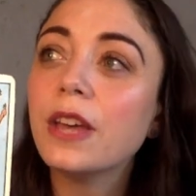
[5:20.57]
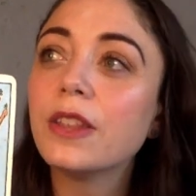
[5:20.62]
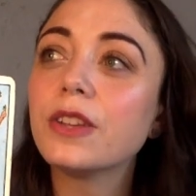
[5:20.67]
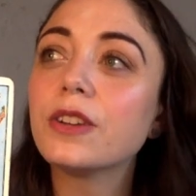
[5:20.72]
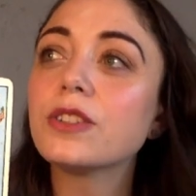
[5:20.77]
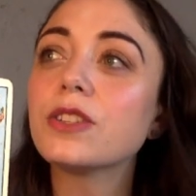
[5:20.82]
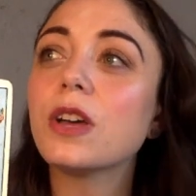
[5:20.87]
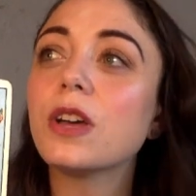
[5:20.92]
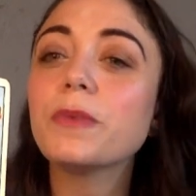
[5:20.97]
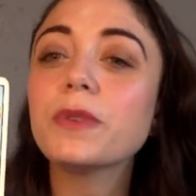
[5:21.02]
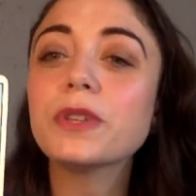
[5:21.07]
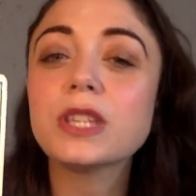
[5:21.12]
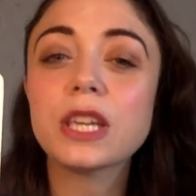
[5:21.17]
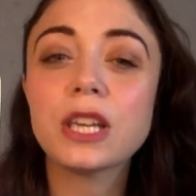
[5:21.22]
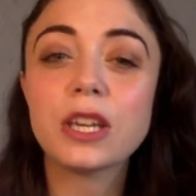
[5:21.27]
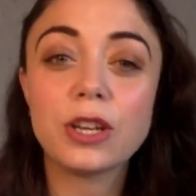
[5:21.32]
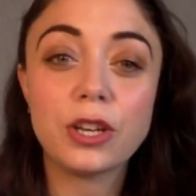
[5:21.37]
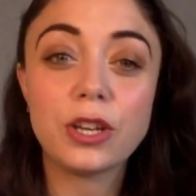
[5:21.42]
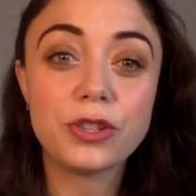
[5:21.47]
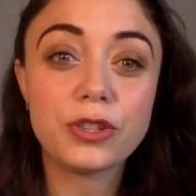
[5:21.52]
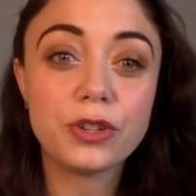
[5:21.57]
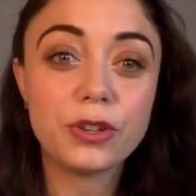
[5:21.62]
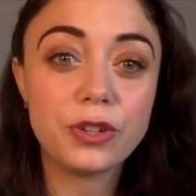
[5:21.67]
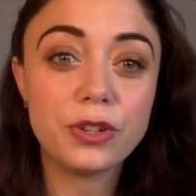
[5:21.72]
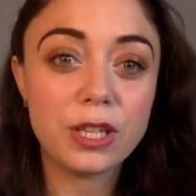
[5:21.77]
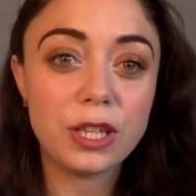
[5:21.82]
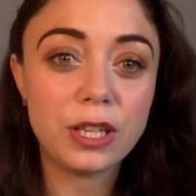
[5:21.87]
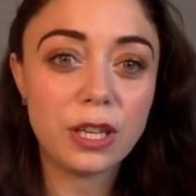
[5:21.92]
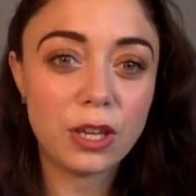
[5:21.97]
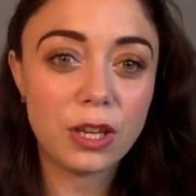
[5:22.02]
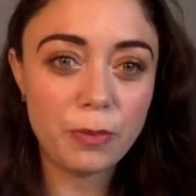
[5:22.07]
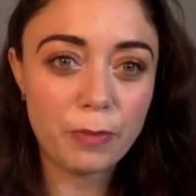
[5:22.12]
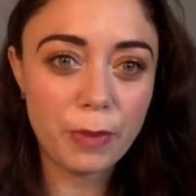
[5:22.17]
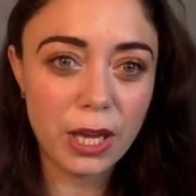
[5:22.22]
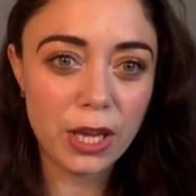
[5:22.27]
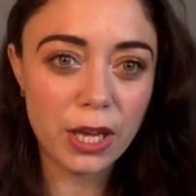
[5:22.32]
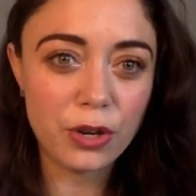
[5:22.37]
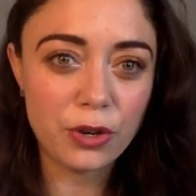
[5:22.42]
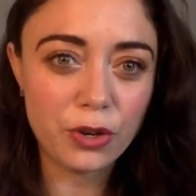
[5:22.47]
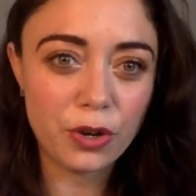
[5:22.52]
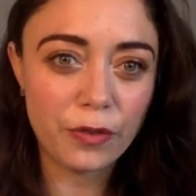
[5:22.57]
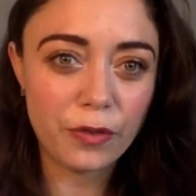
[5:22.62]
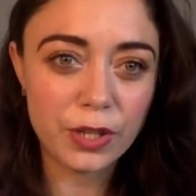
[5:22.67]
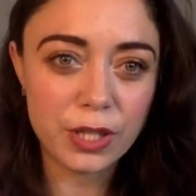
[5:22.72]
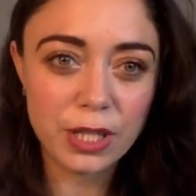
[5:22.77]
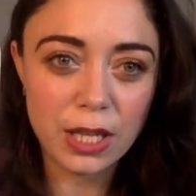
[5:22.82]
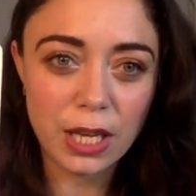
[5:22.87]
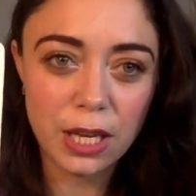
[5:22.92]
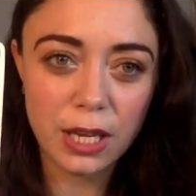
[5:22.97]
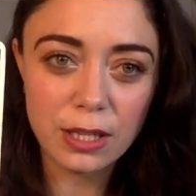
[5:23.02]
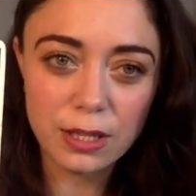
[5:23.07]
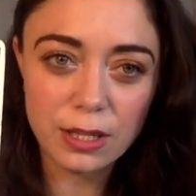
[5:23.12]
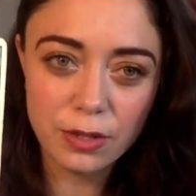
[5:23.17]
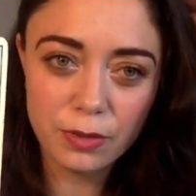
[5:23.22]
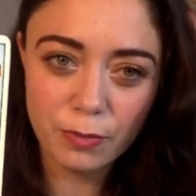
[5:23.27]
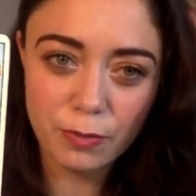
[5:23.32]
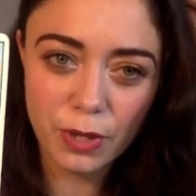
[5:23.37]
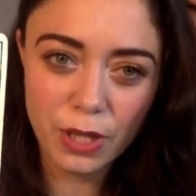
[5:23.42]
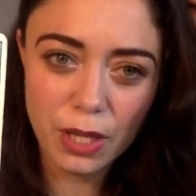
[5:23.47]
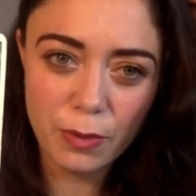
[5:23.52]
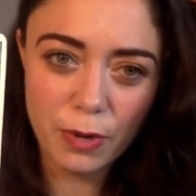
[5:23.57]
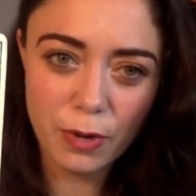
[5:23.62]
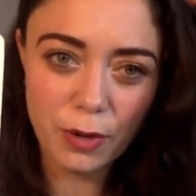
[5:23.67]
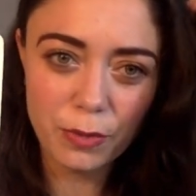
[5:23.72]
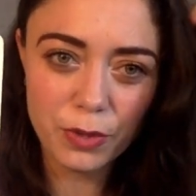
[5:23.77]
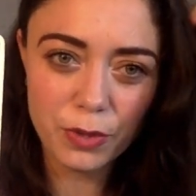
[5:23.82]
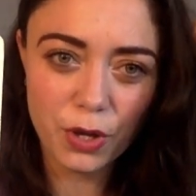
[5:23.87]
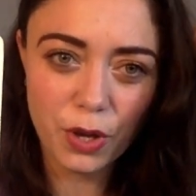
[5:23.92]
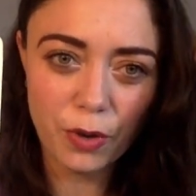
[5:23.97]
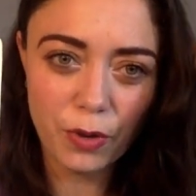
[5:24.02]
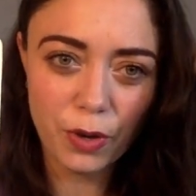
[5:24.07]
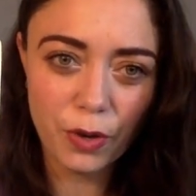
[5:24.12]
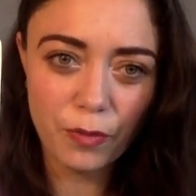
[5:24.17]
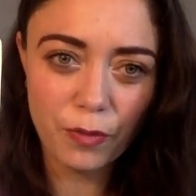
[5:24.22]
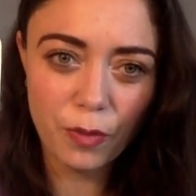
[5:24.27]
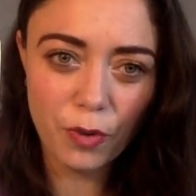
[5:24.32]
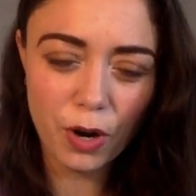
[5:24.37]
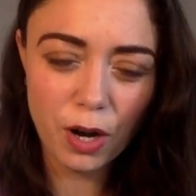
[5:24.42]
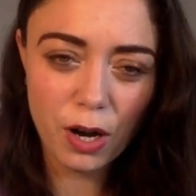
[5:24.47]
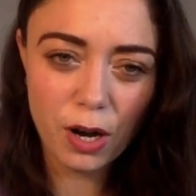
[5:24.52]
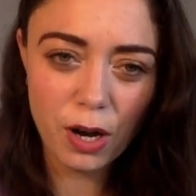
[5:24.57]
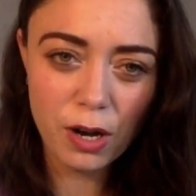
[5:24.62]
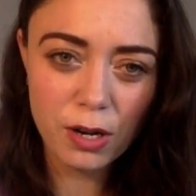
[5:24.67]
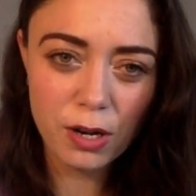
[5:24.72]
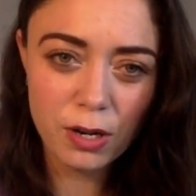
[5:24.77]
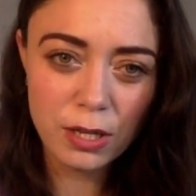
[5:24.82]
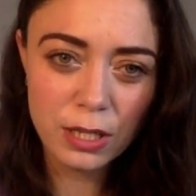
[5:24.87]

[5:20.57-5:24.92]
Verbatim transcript: There's almost like an uncertainty, like you might get nervous, like, is this really what I was going for?